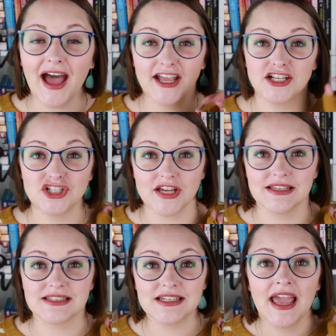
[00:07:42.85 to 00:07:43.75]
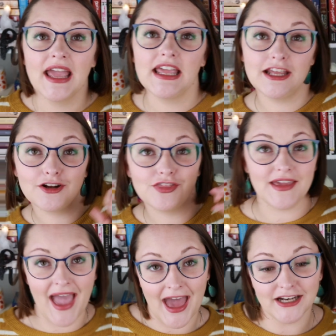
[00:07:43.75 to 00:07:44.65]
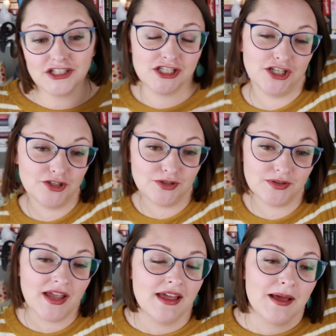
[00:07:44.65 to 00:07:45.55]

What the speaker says: I could just hear the attitude.